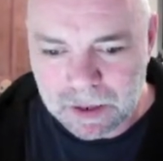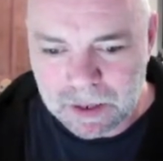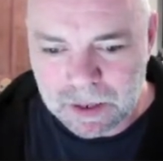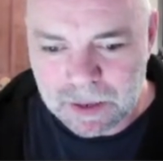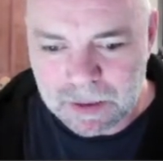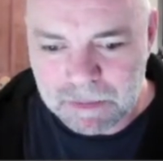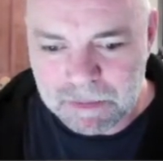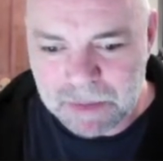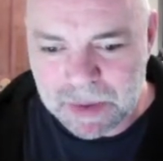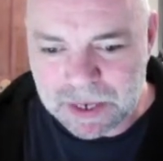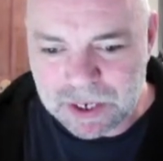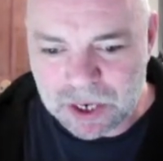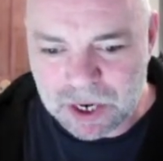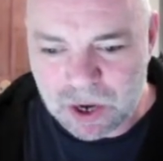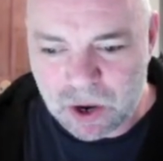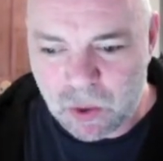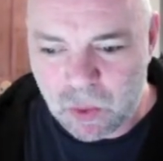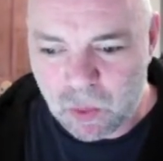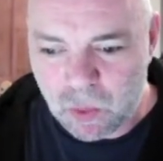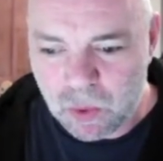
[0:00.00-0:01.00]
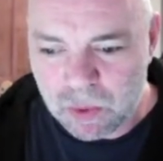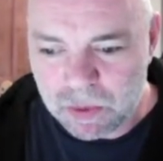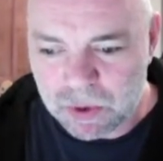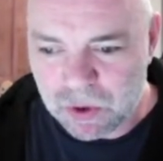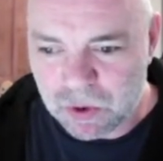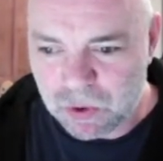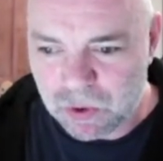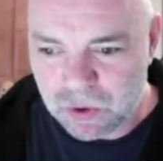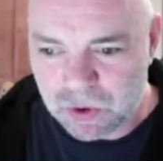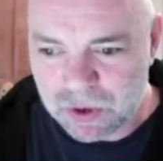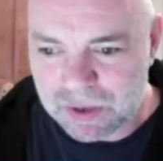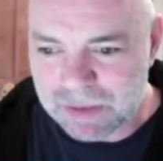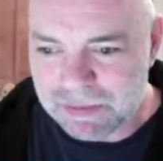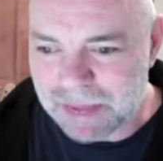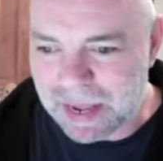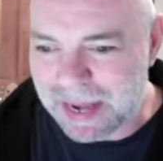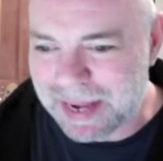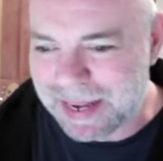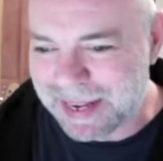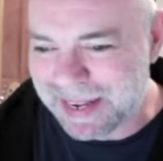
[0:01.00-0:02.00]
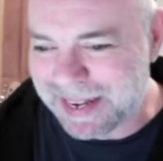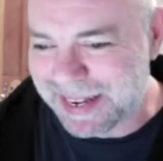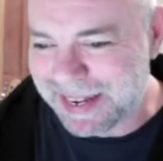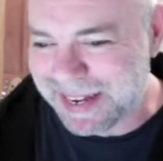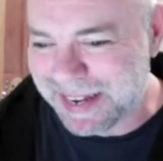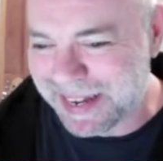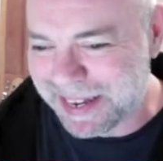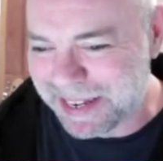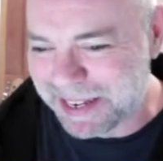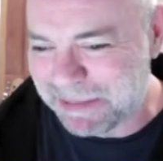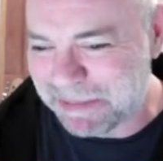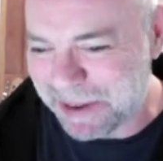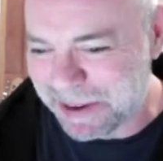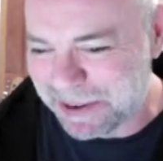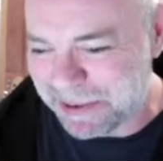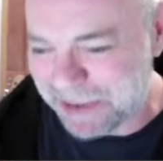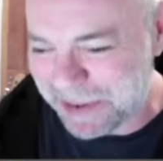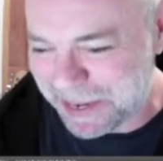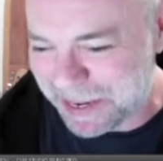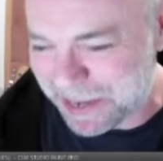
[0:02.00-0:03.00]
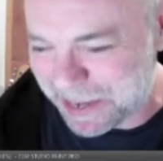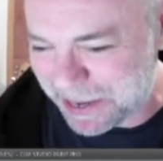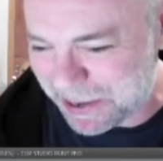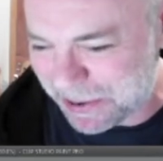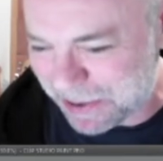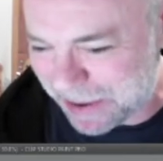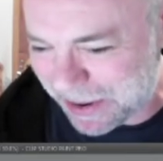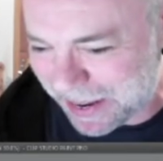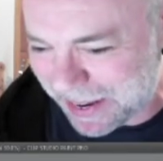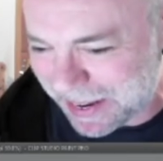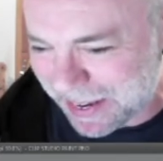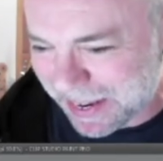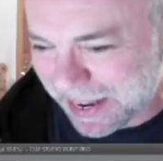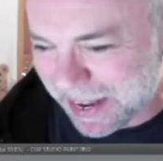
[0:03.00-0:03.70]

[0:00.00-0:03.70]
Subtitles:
magic womanhood, I suppose we could call it.